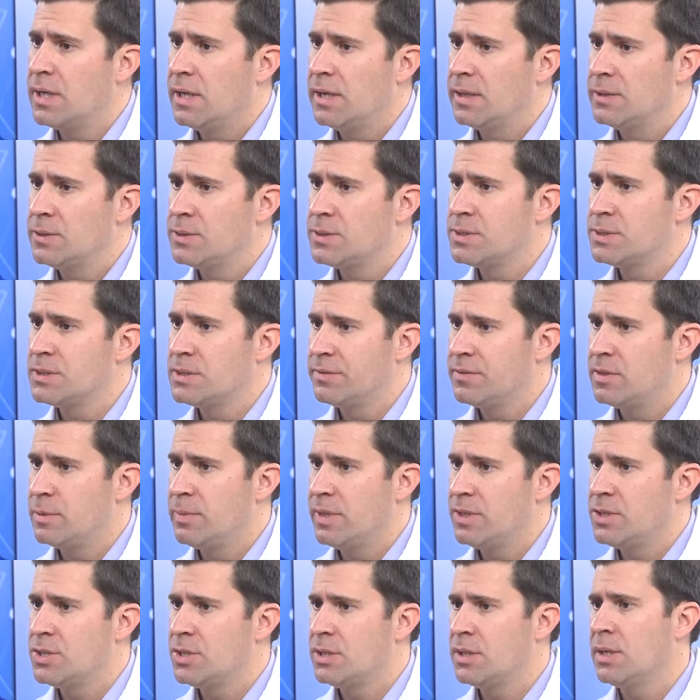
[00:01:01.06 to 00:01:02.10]
diagnosis of
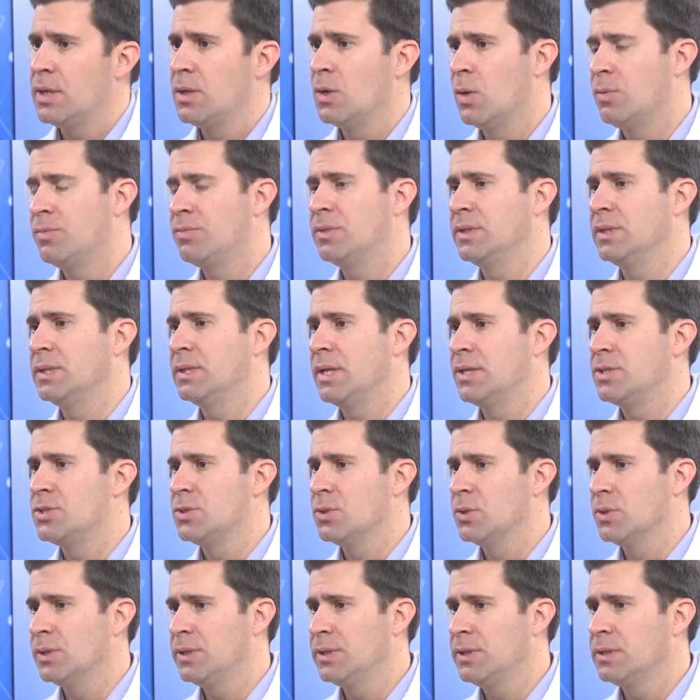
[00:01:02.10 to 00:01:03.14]
dementia and hopefully catch
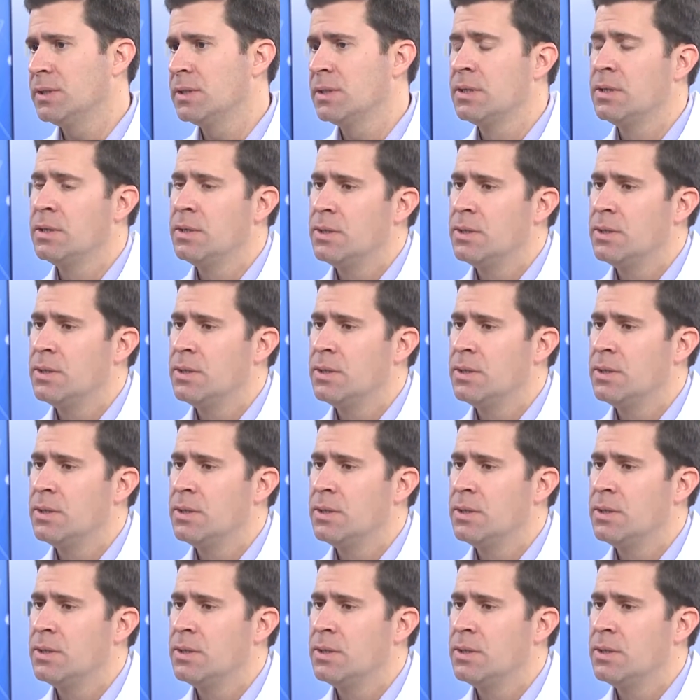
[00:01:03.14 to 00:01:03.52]
it earlier